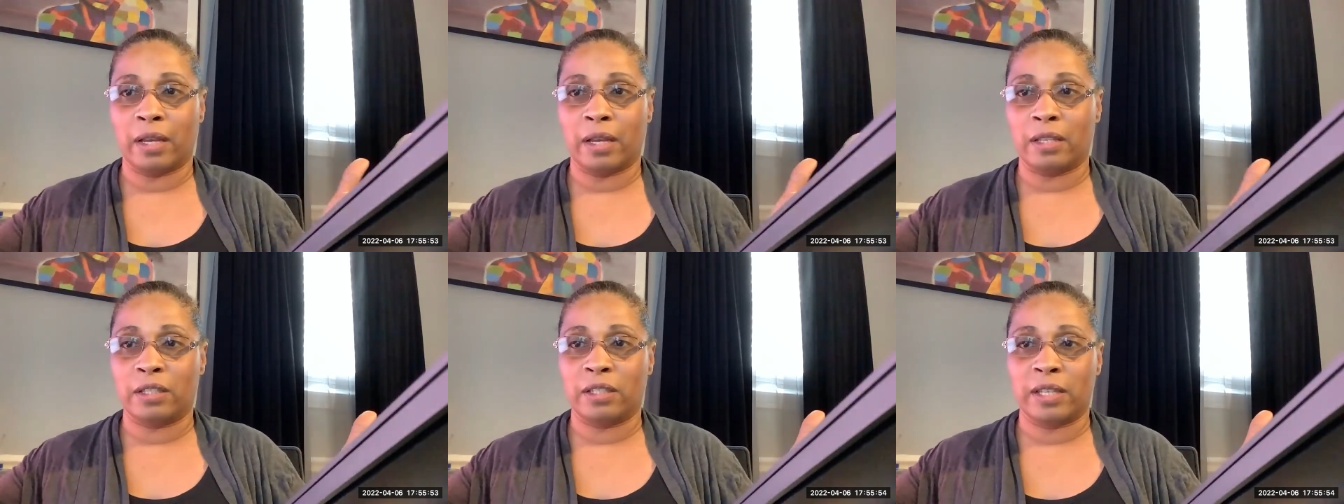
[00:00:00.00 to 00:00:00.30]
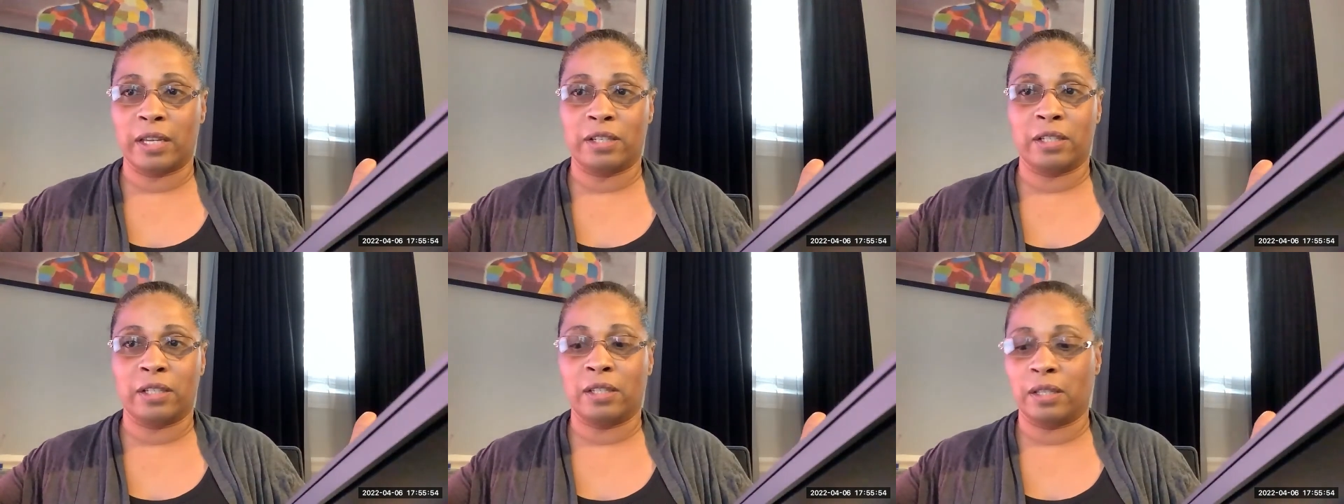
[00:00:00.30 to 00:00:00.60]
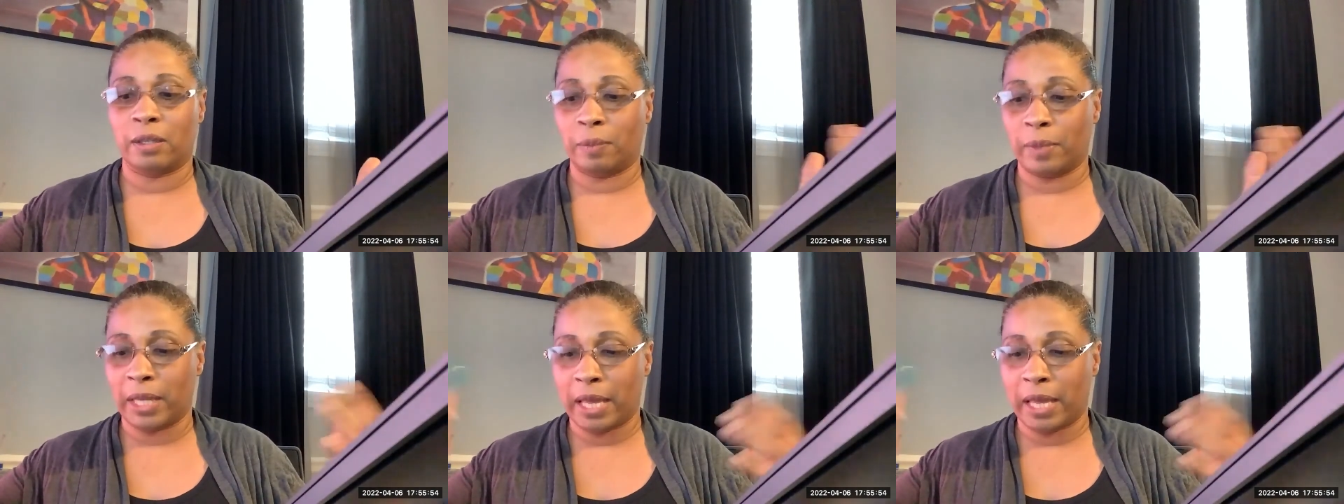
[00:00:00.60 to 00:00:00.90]
session
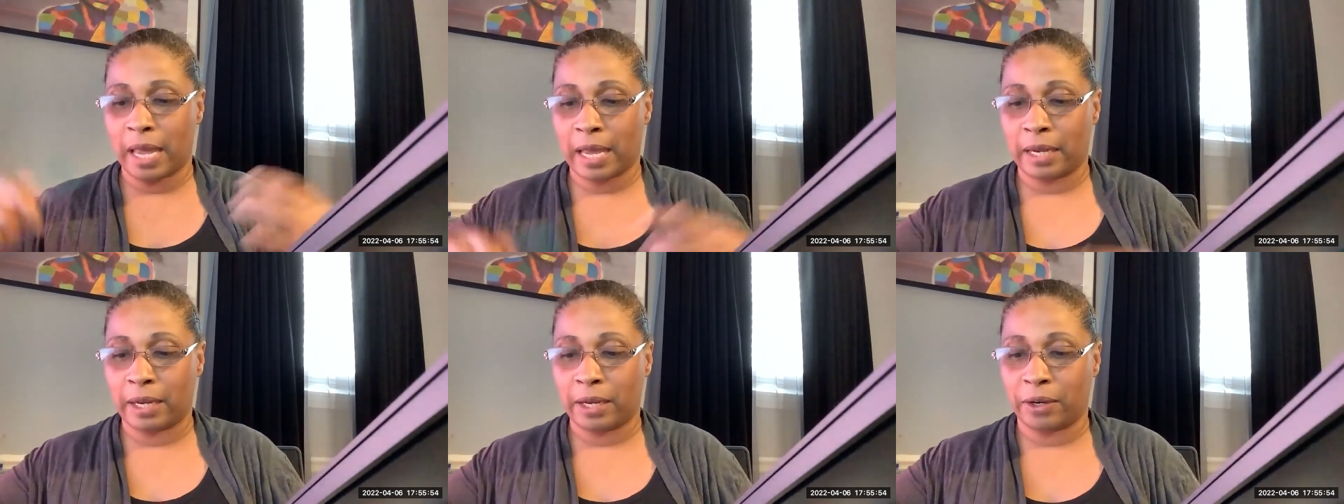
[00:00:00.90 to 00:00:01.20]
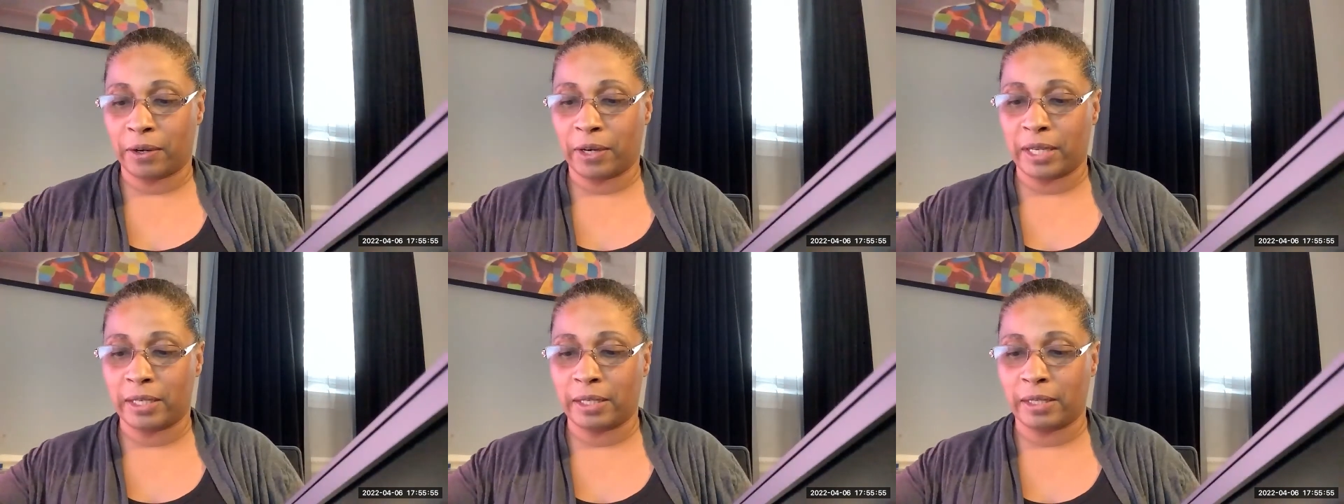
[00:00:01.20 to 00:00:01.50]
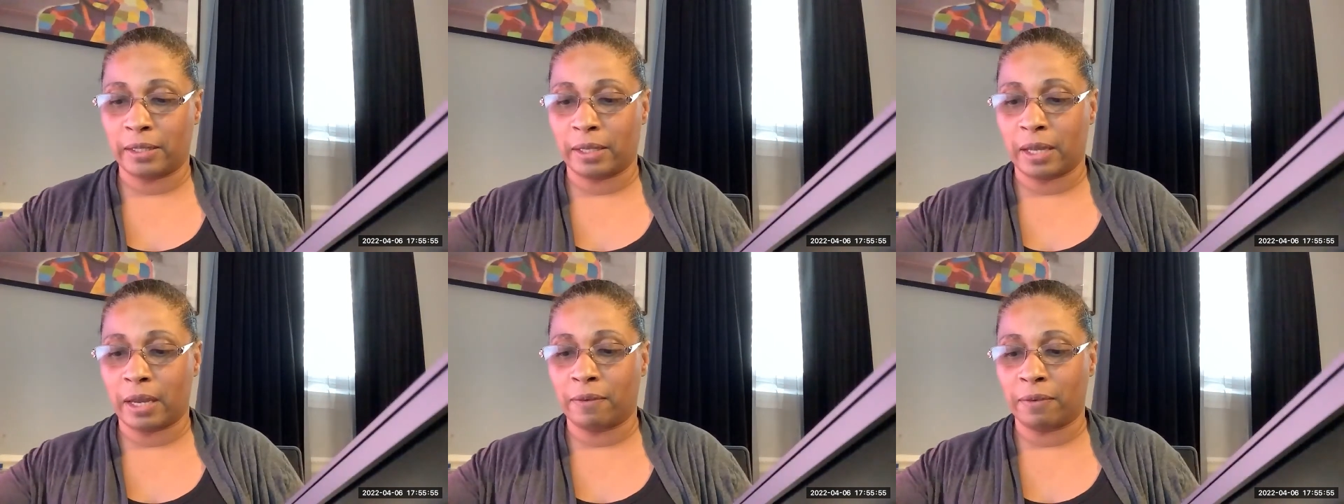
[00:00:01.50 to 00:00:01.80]
that we had here at
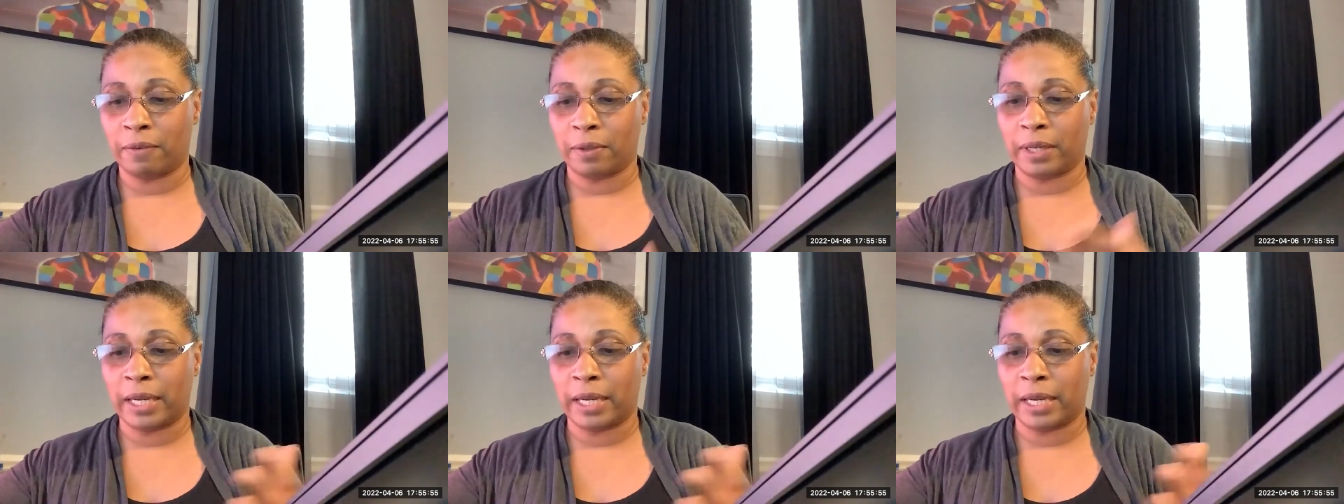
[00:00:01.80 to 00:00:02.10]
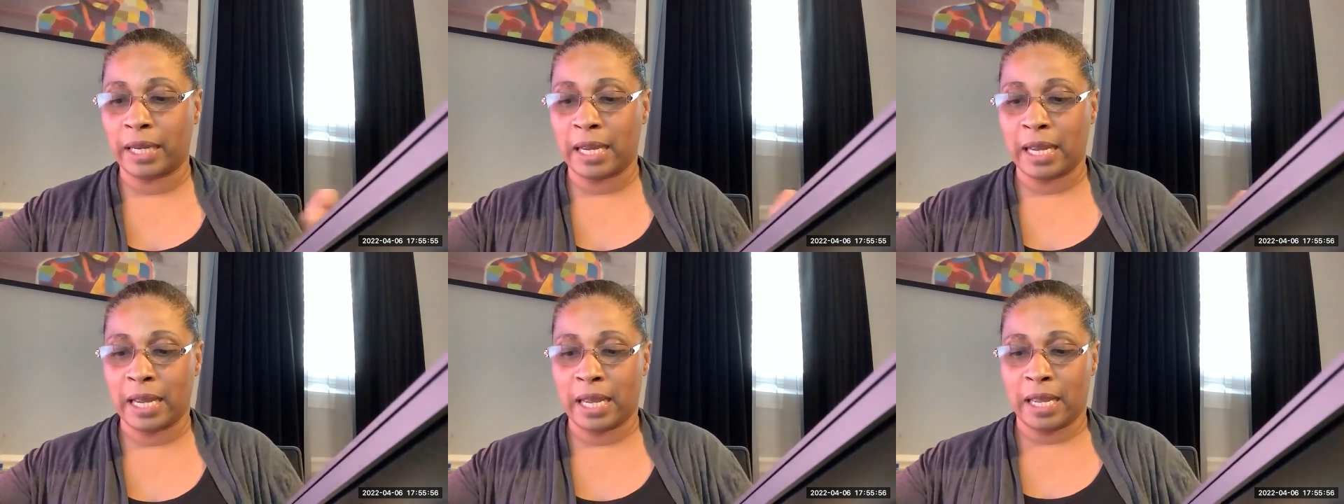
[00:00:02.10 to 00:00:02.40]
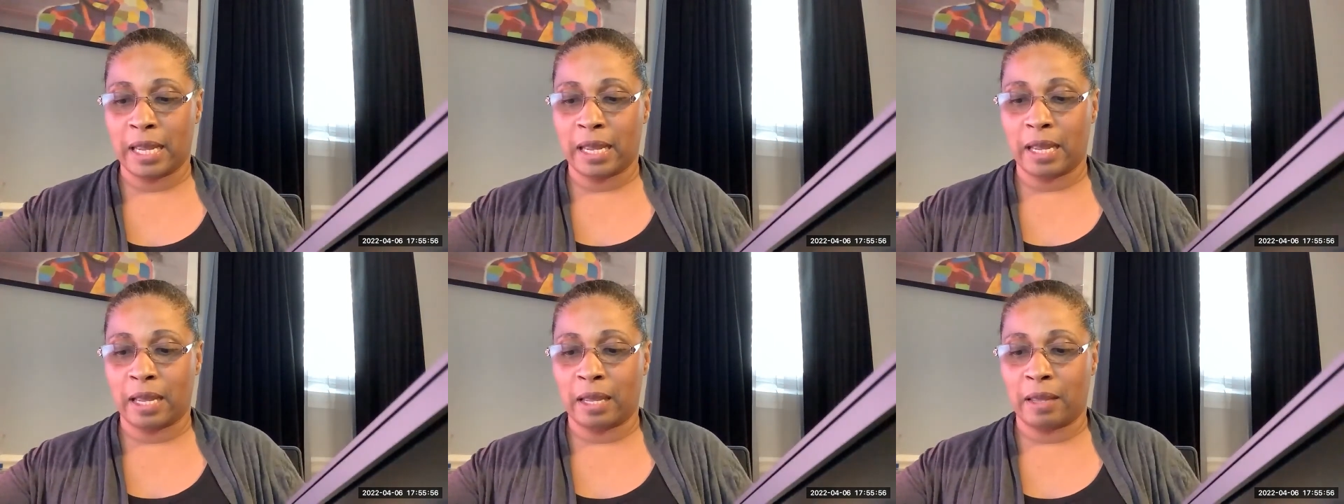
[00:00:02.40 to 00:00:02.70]
Discovery.
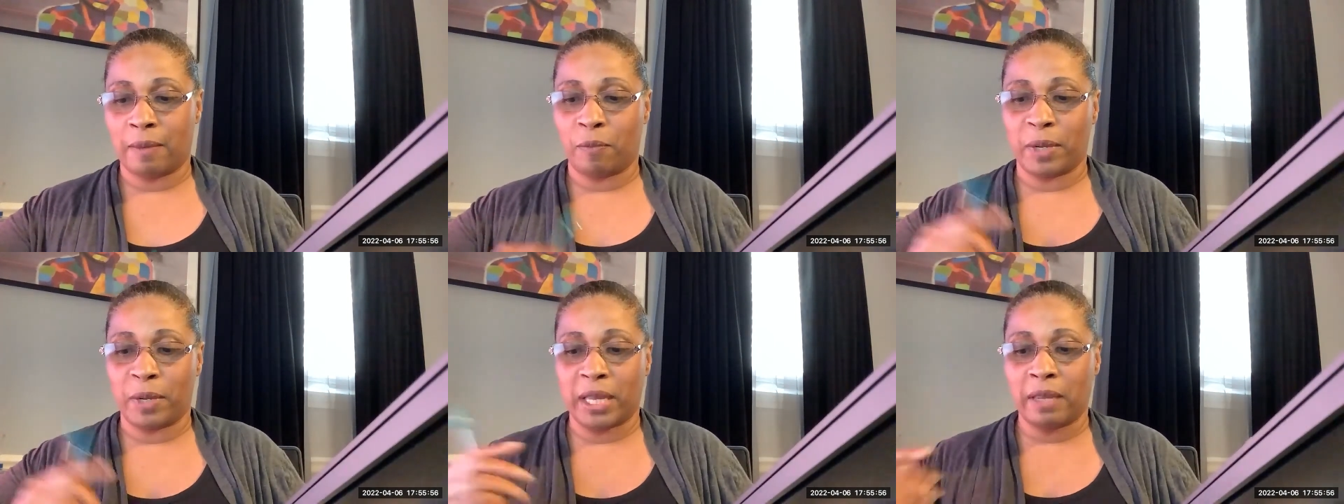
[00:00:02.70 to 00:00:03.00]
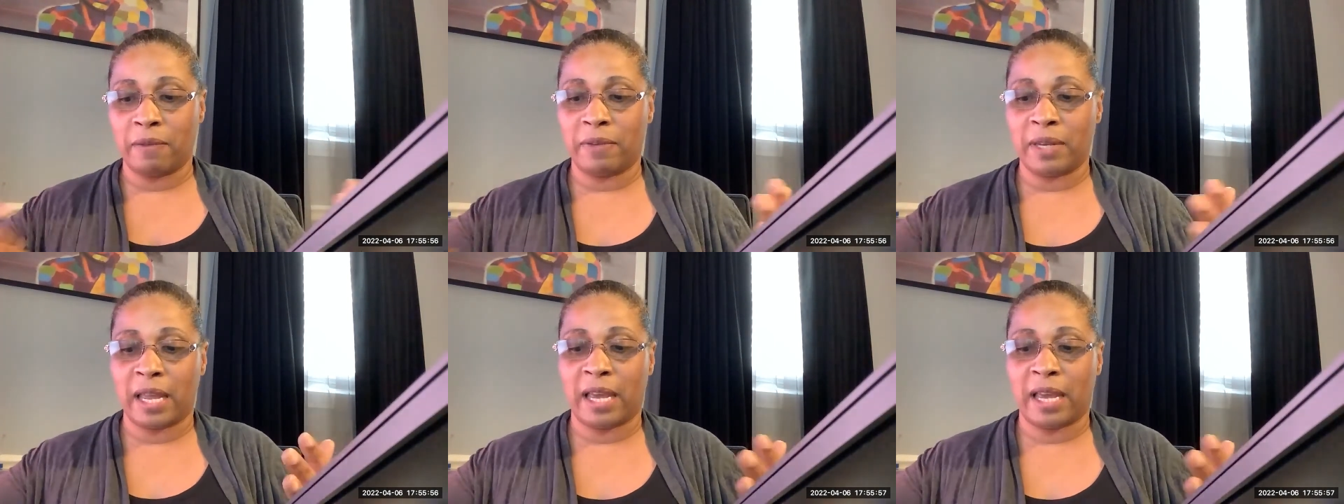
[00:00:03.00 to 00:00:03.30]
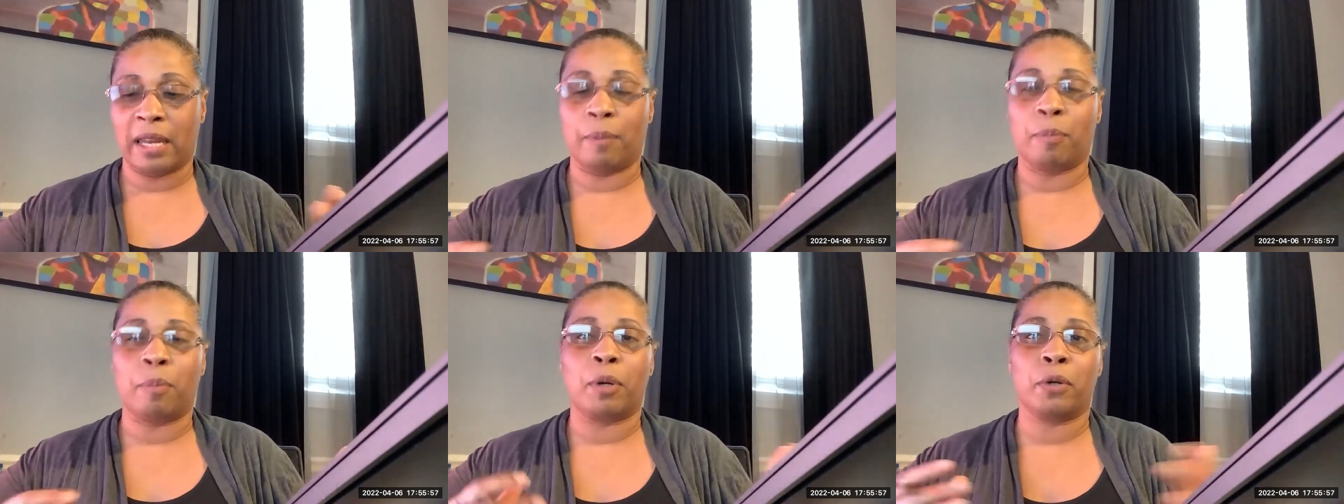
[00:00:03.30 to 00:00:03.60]
We even
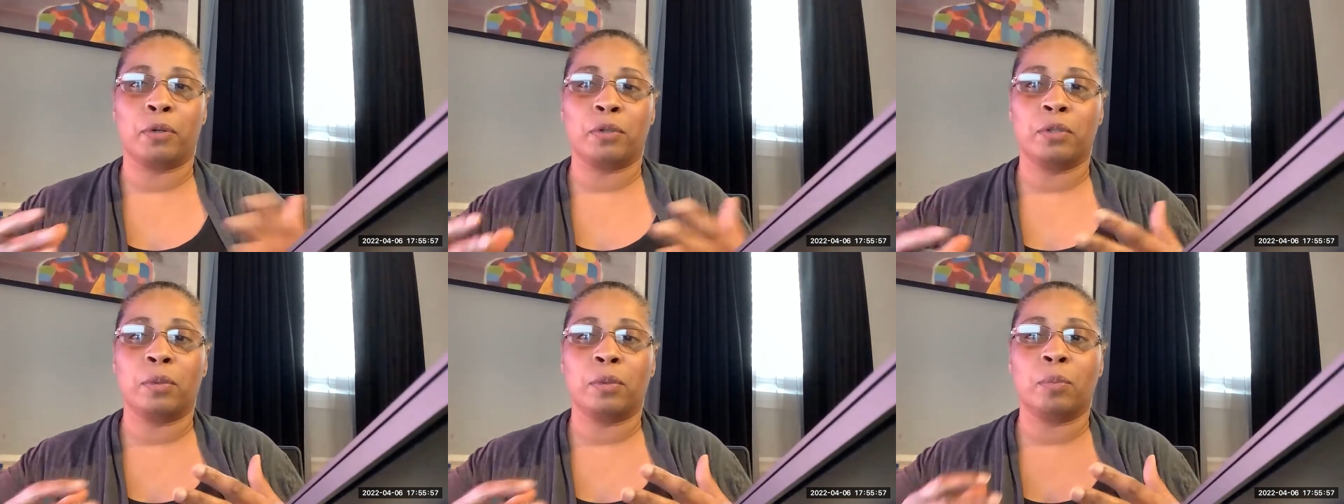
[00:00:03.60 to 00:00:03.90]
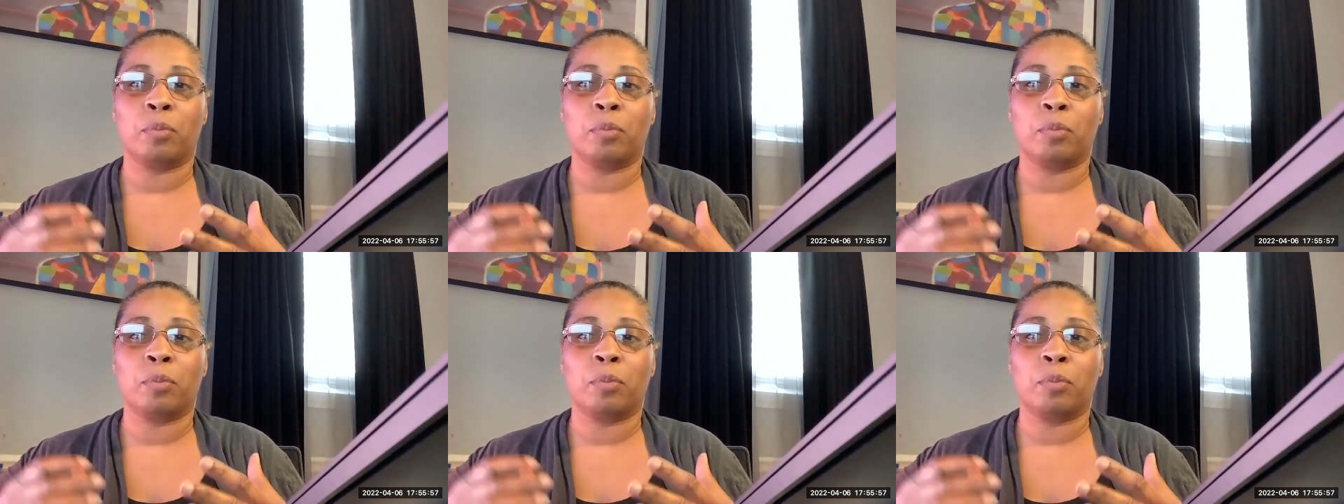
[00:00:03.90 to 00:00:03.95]
had a personal